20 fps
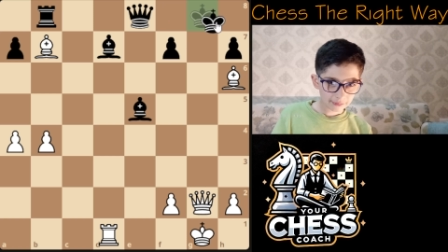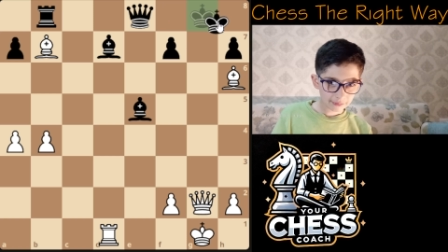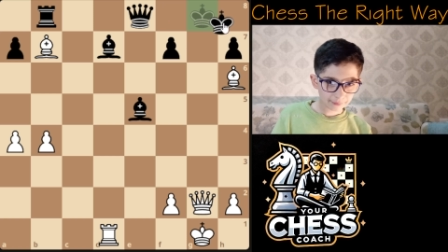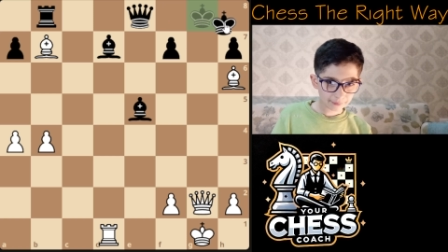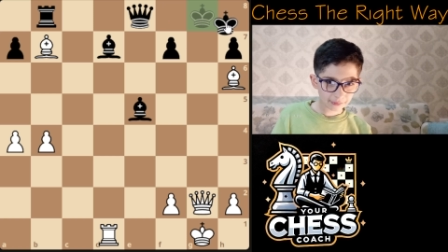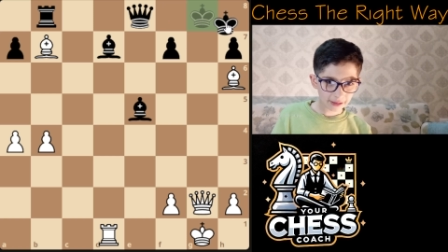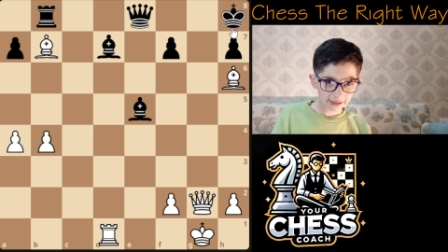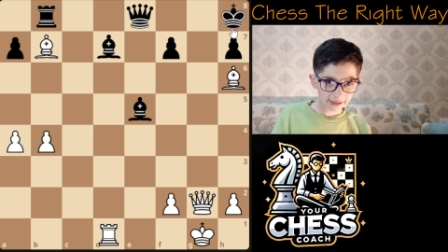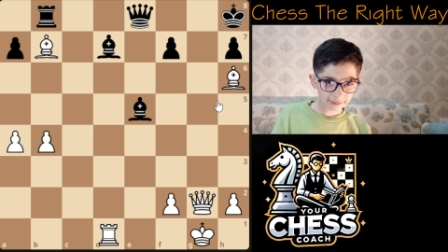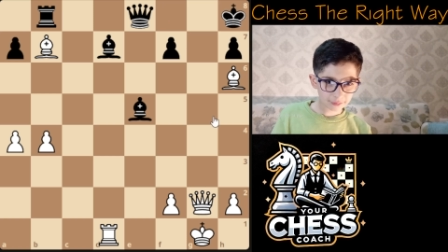
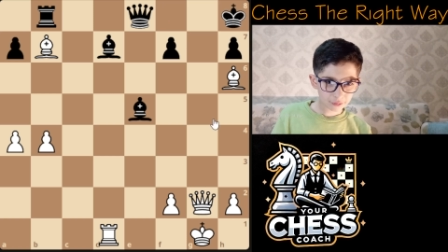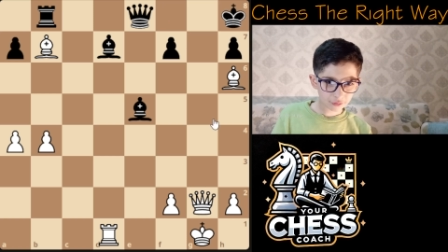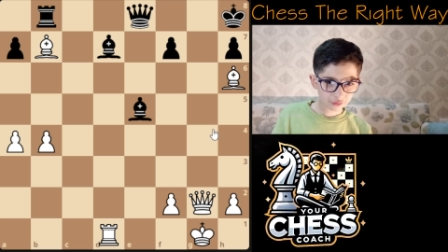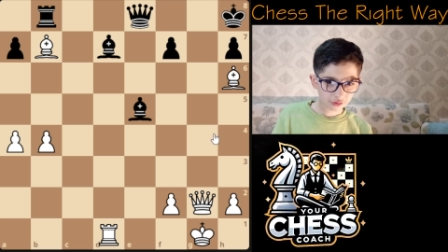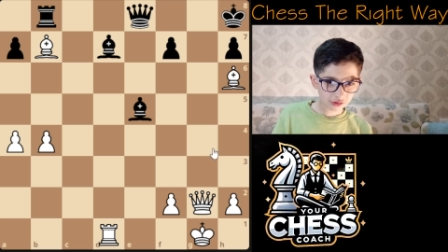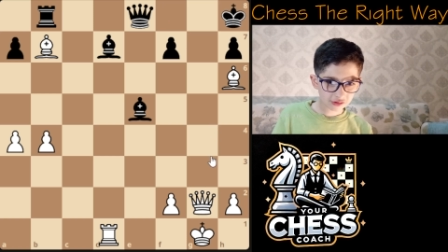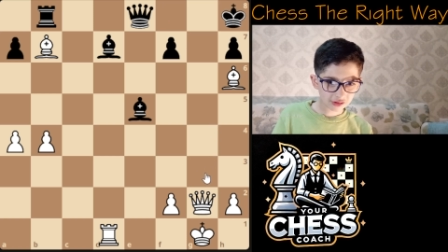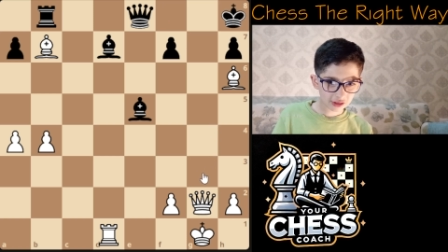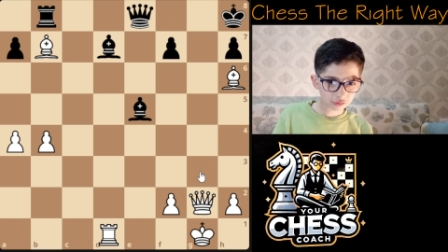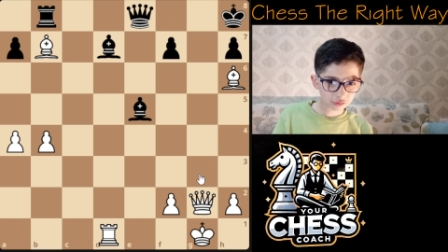Black moves
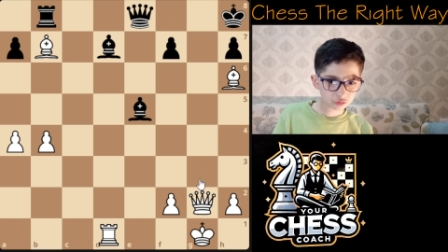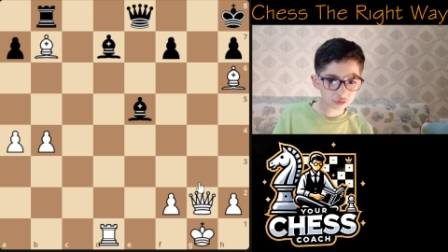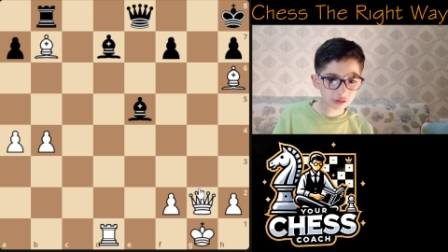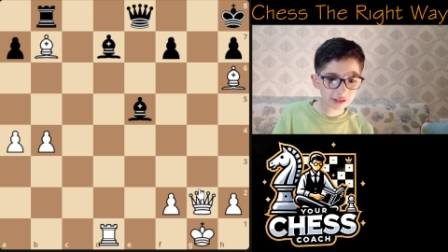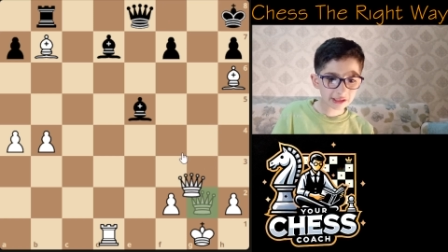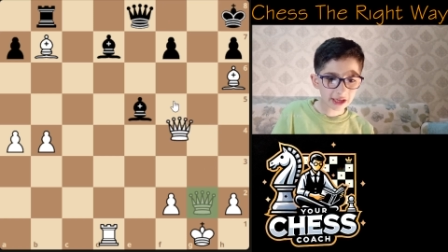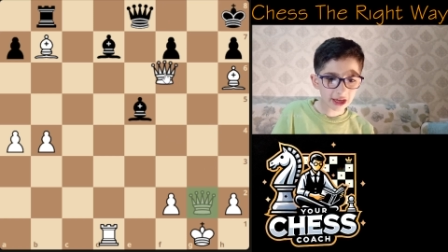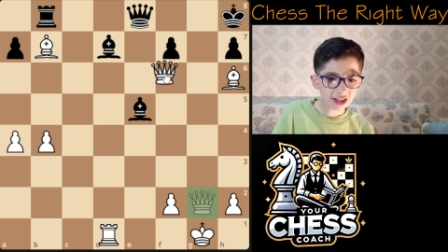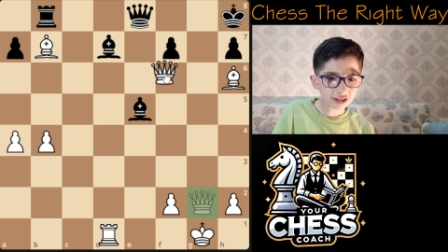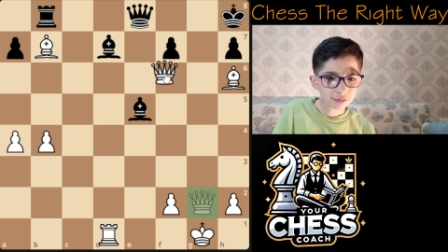aside. We
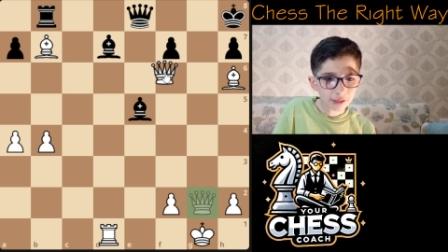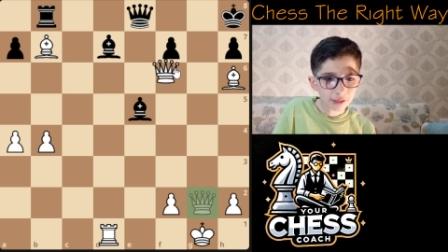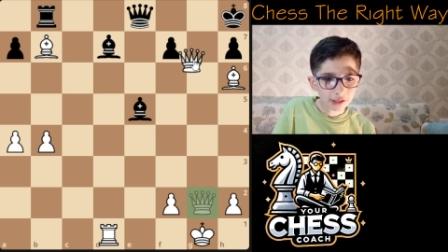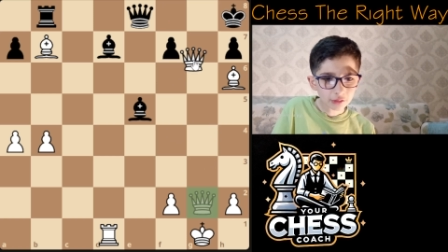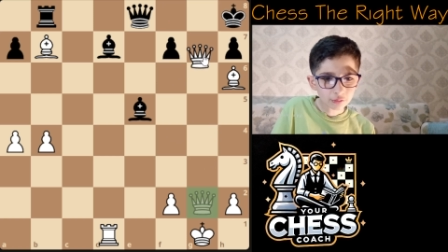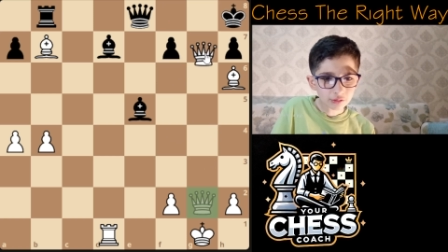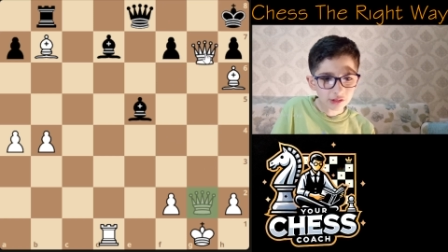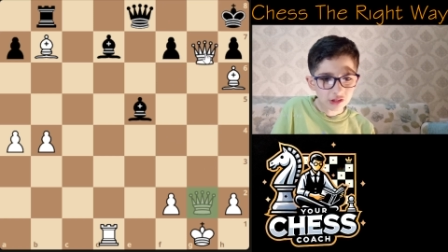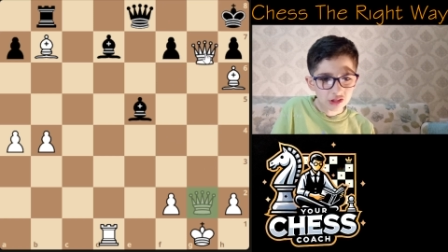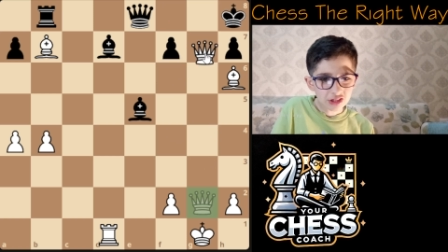can't play
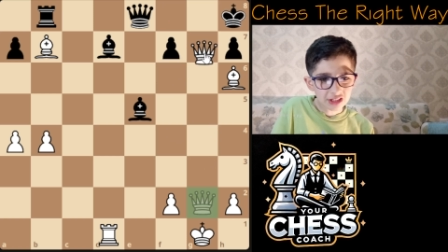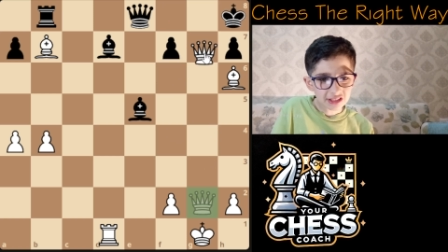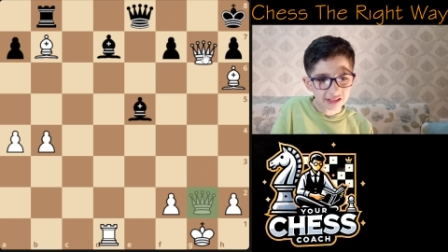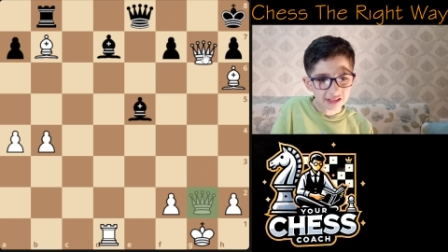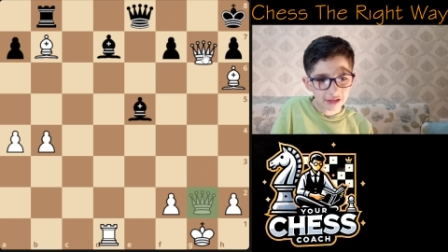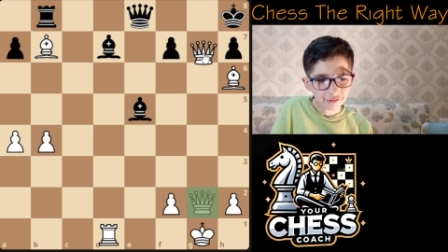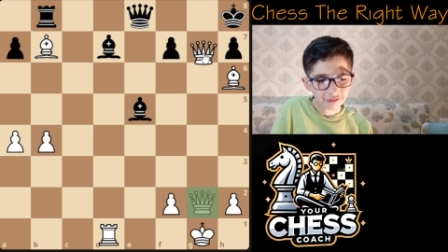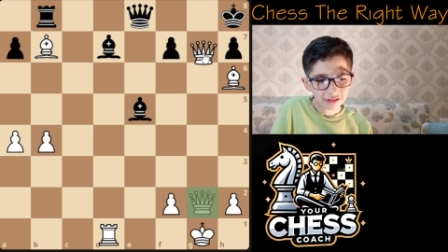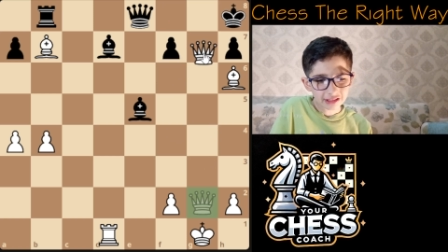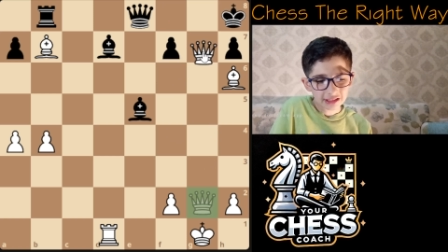queen
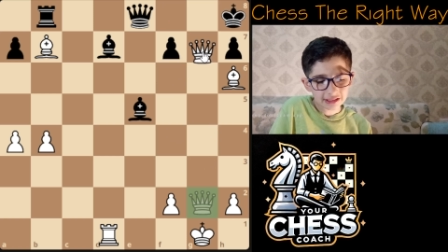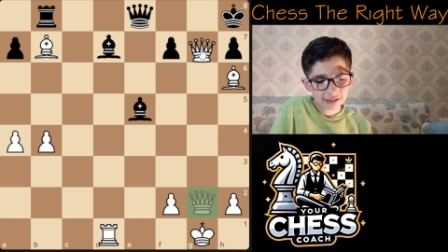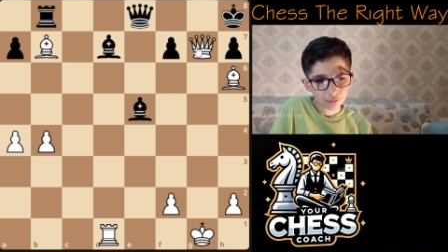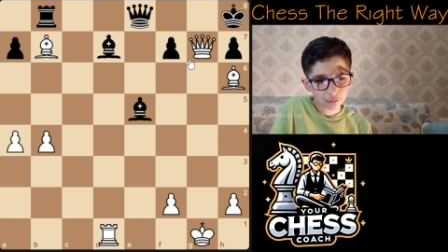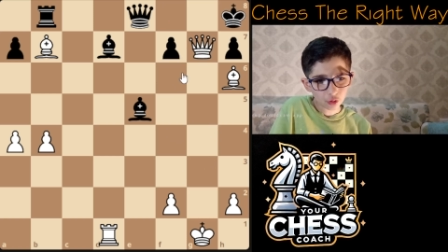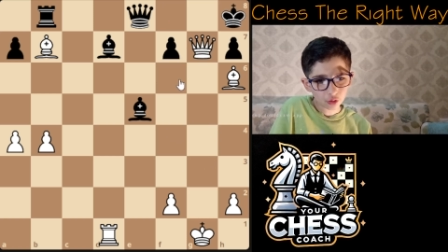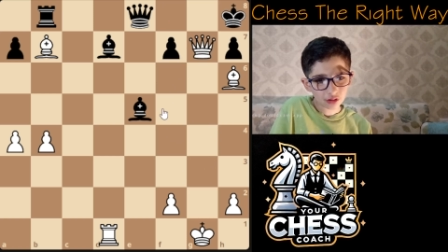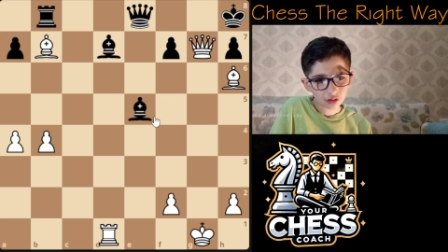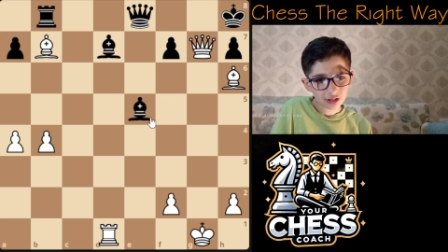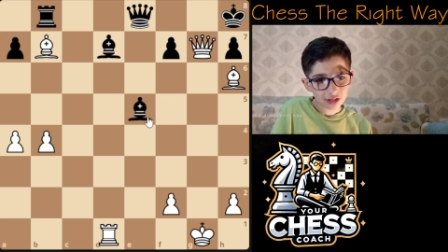g7
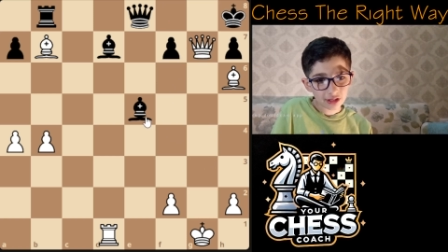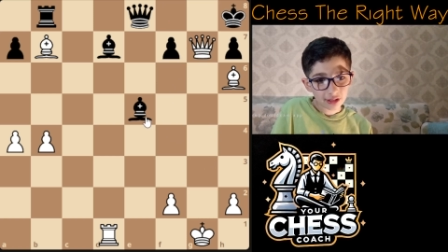anymore